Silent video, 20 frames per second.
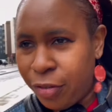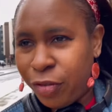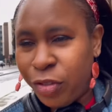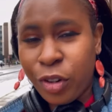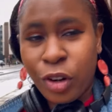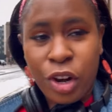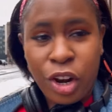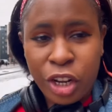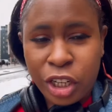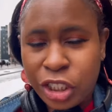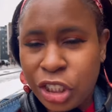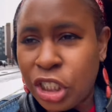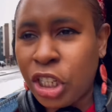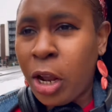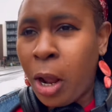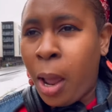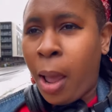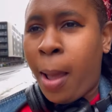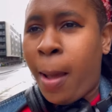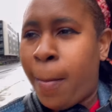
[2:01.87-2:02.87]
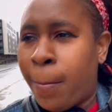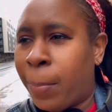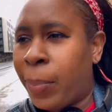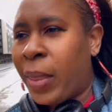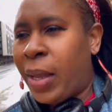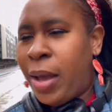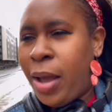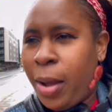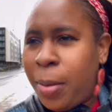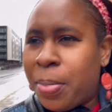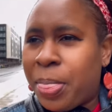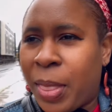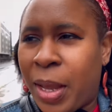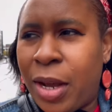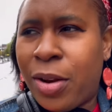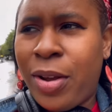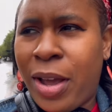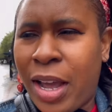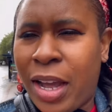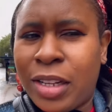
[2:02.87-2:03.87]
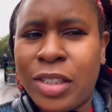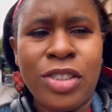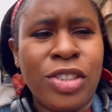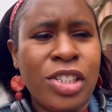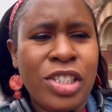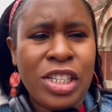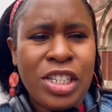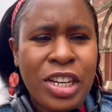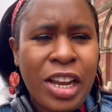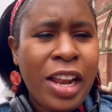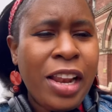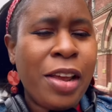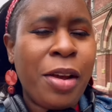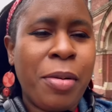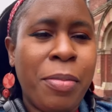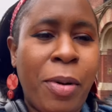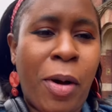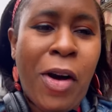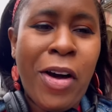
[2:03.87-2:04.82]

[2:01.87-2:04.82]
for lunch. Um, I know I had sausage earlier, but